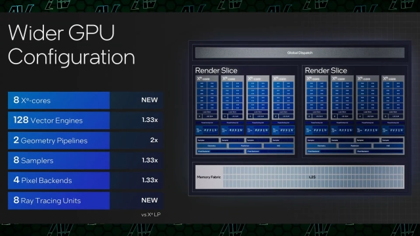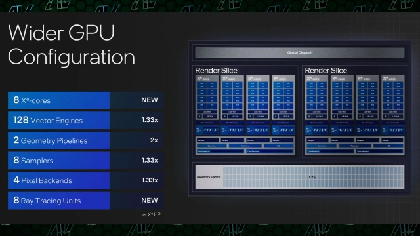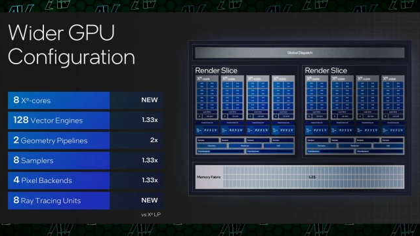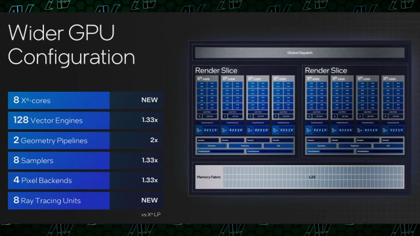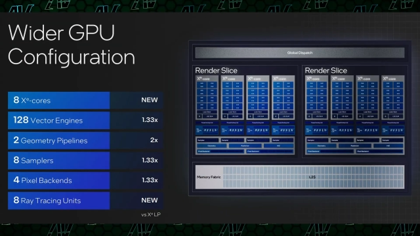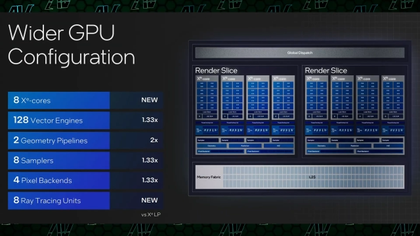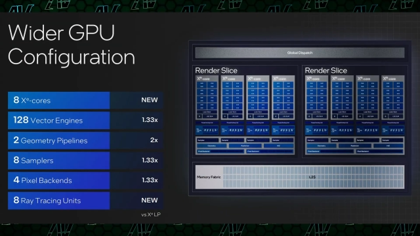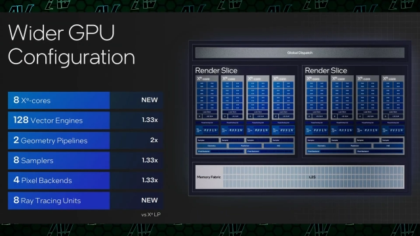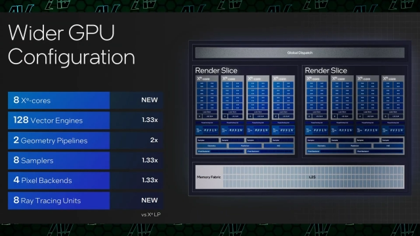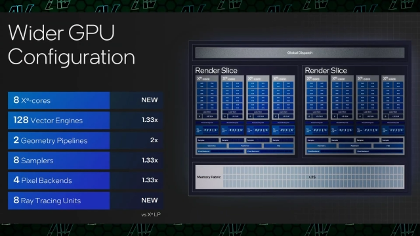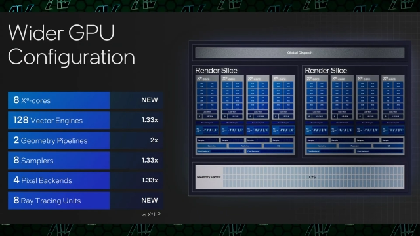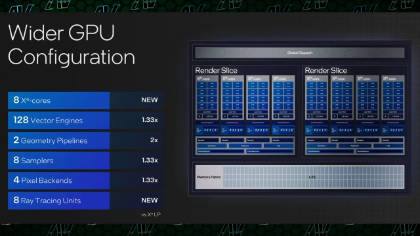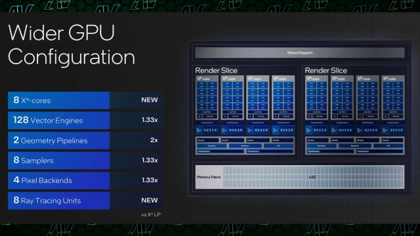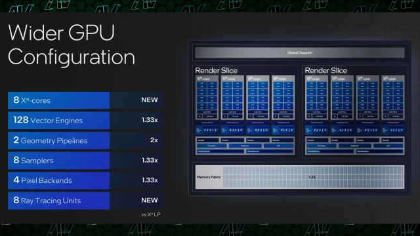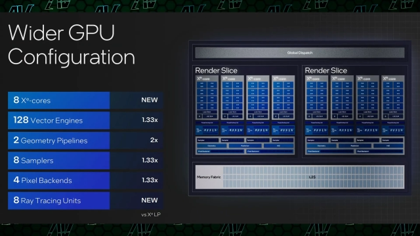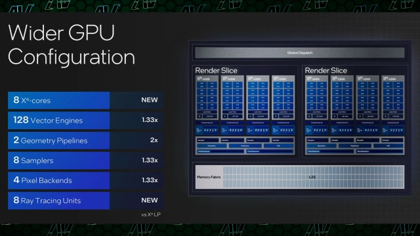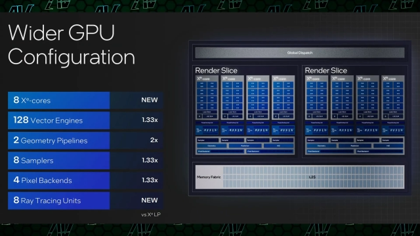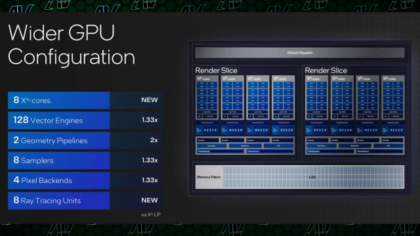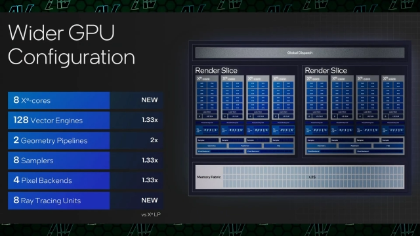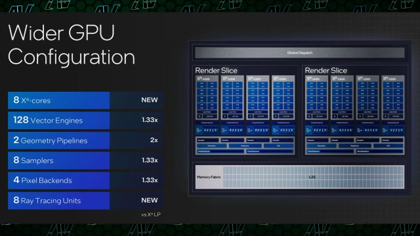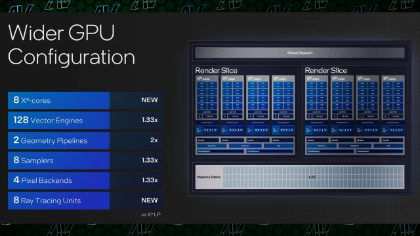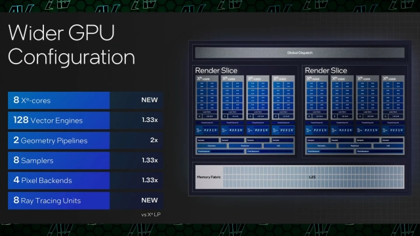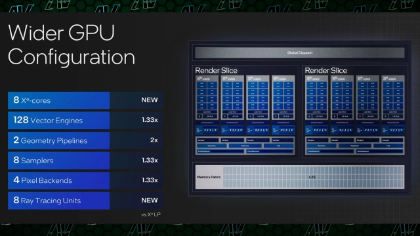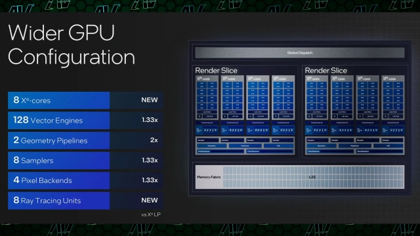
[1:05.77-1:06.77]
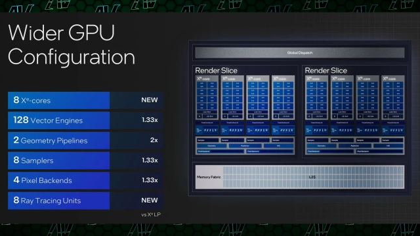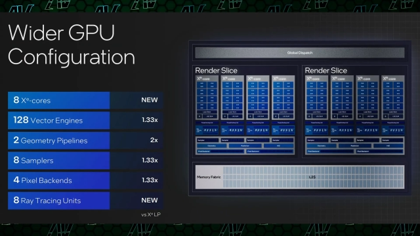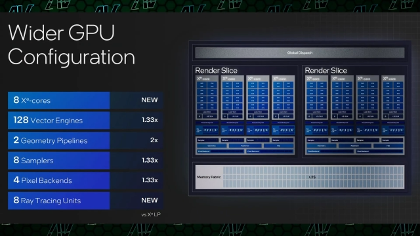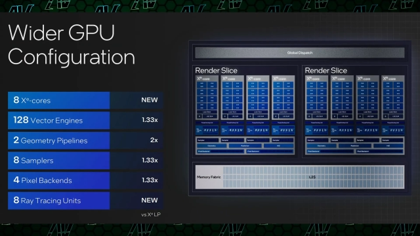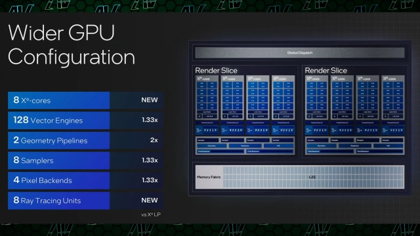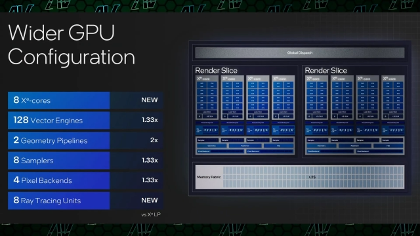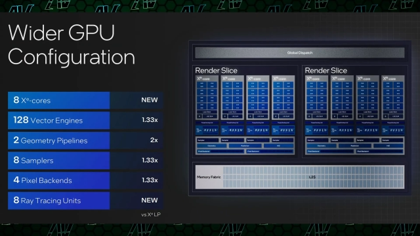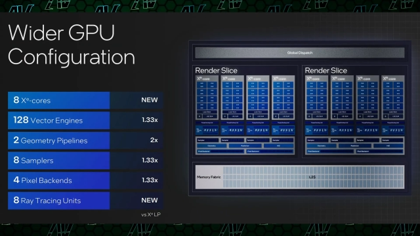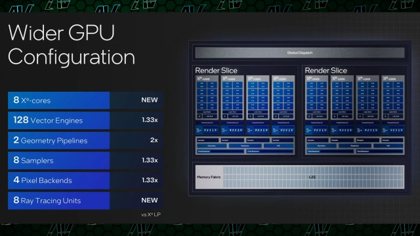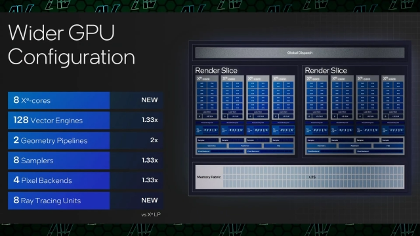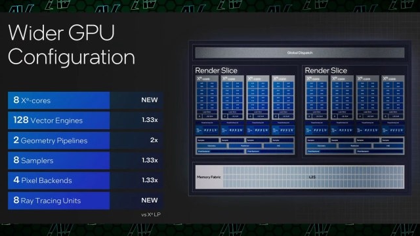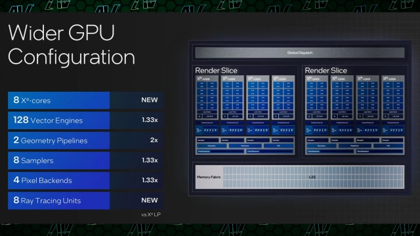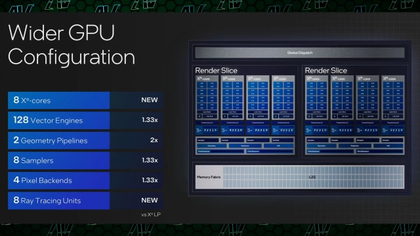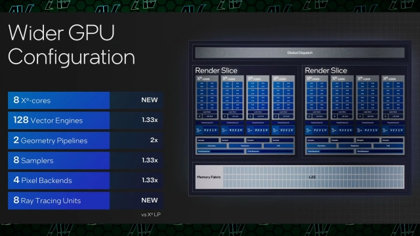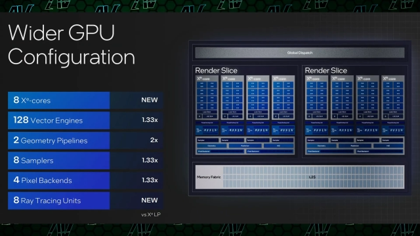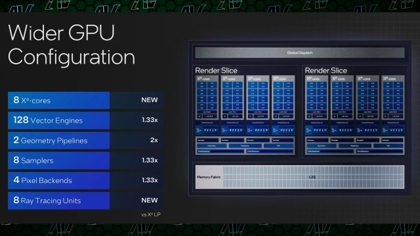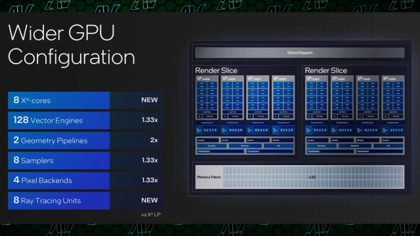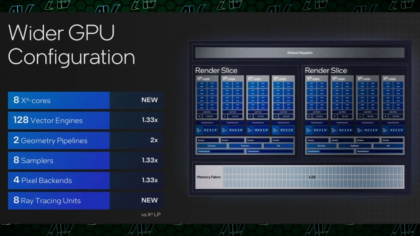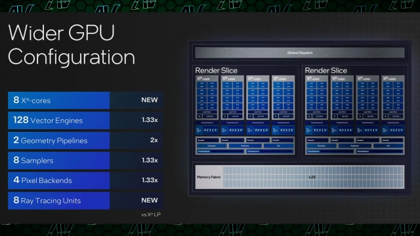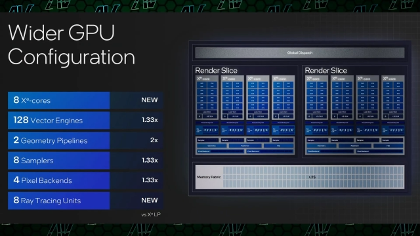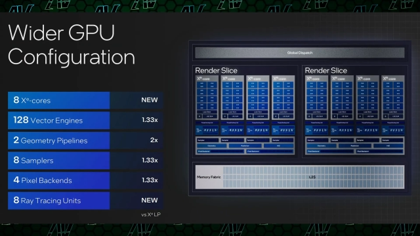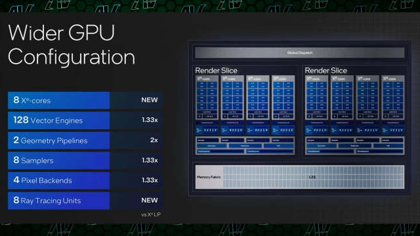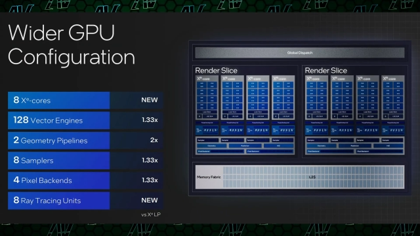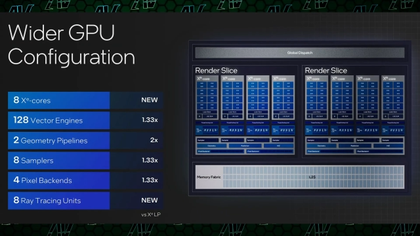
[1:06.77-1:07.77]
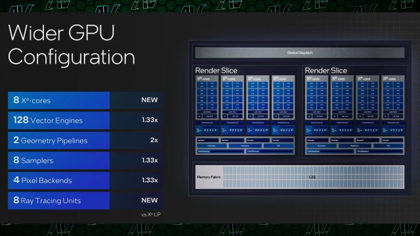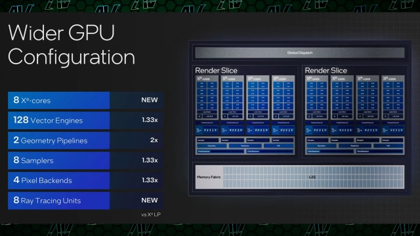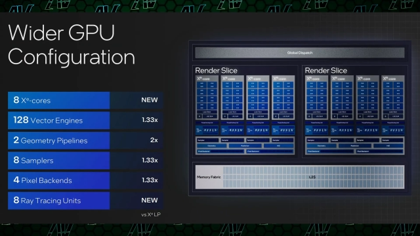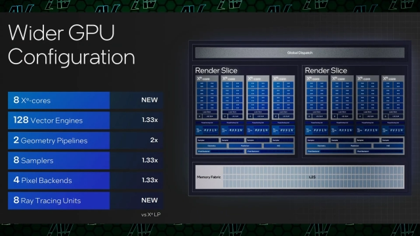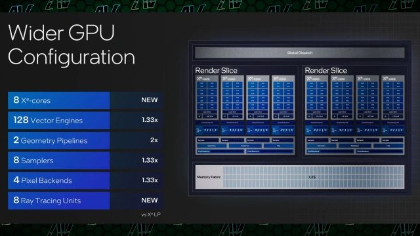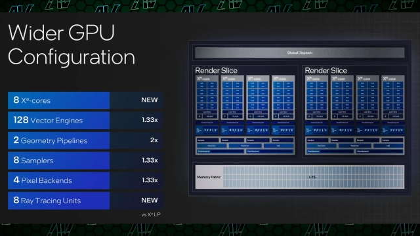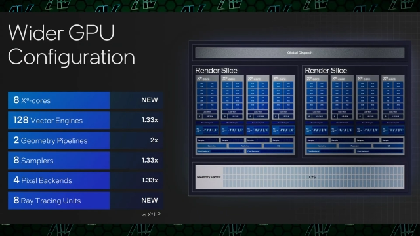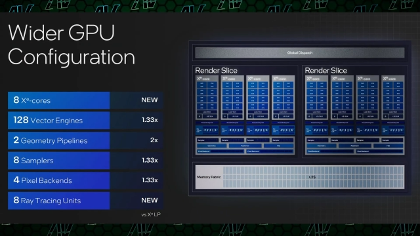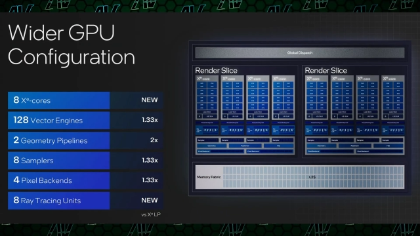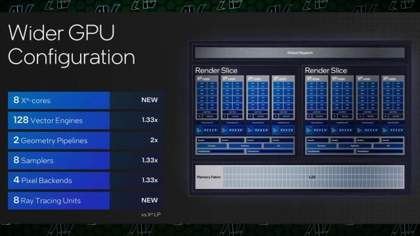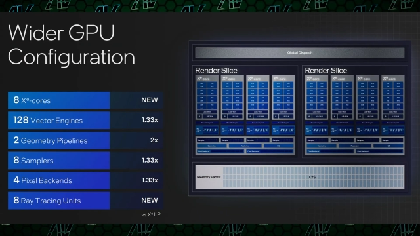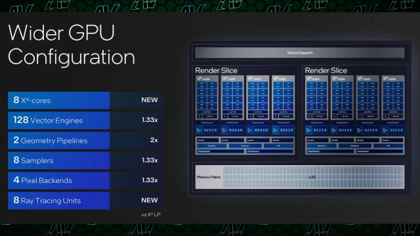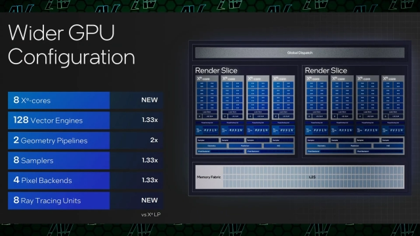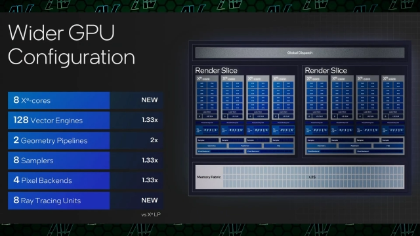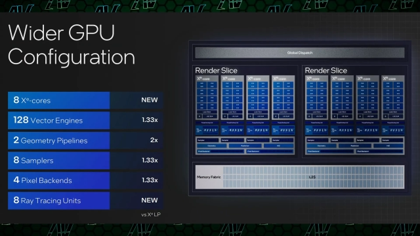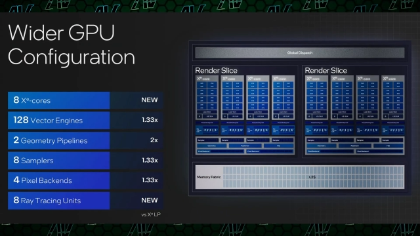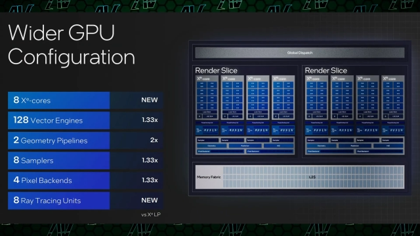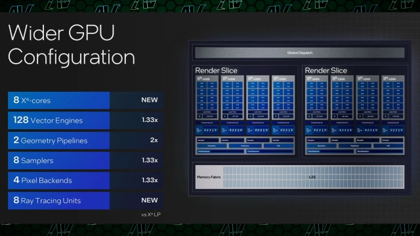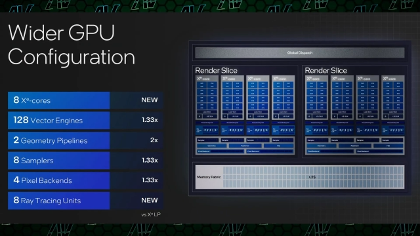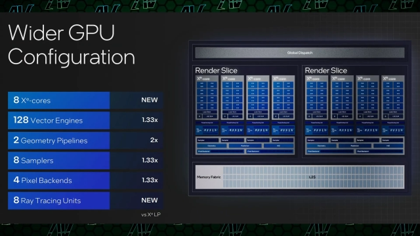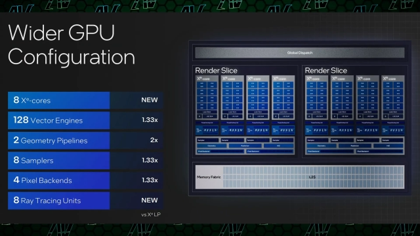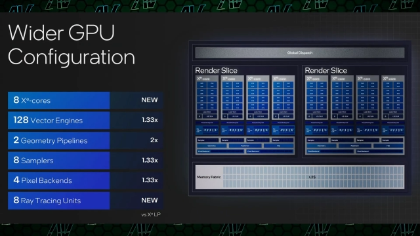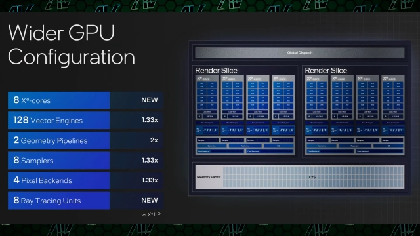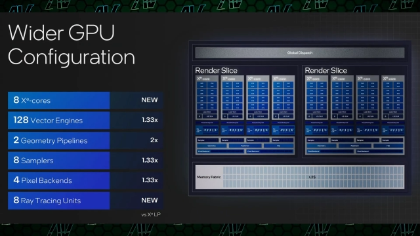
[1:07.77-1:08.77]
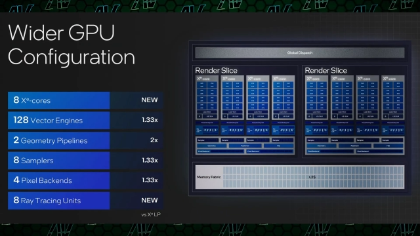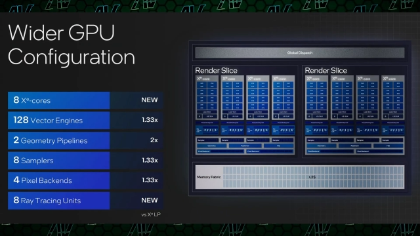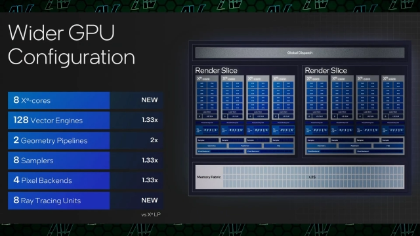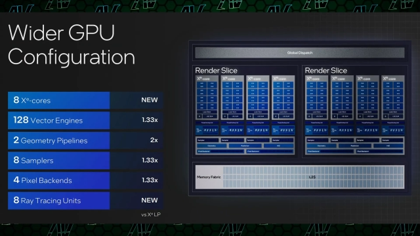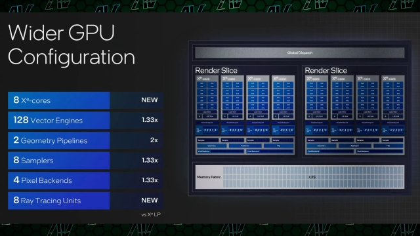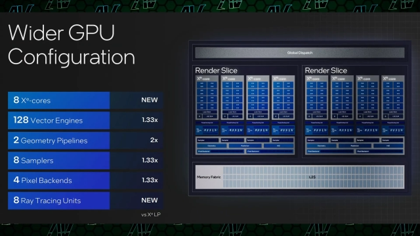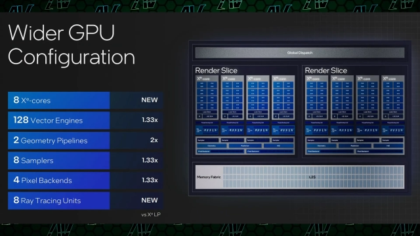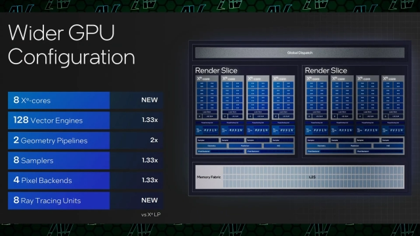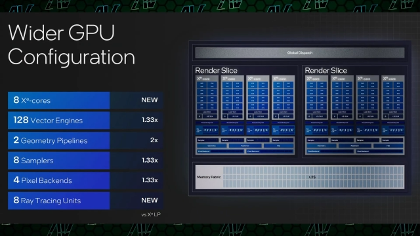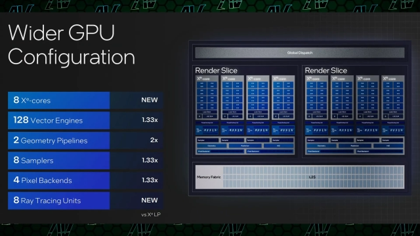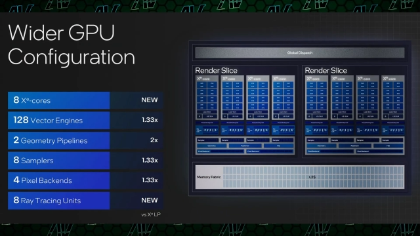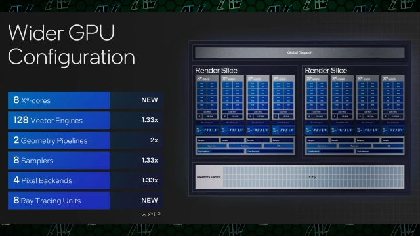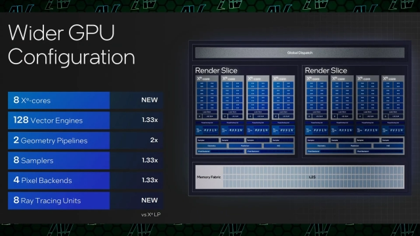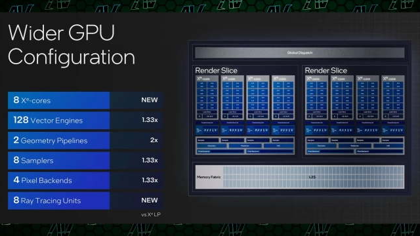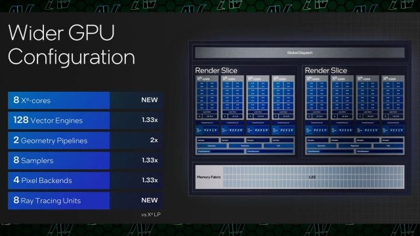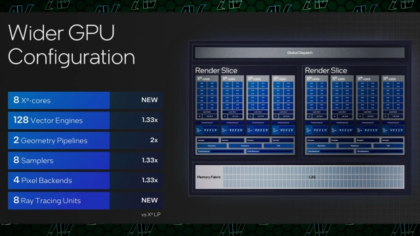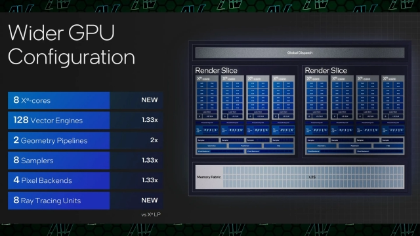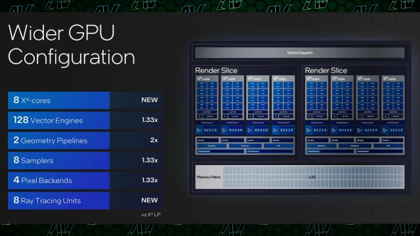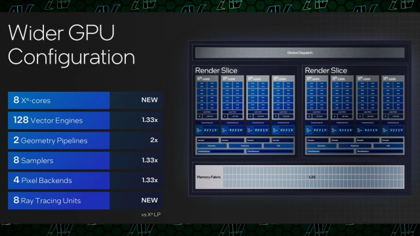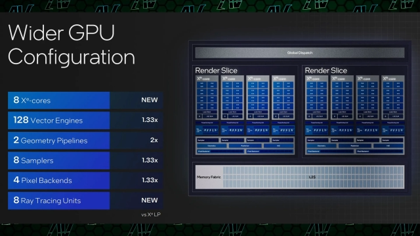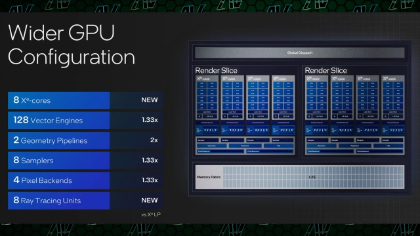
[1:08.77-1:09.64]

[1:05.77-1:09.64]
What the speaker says: No face is visible, so there are no lips to read.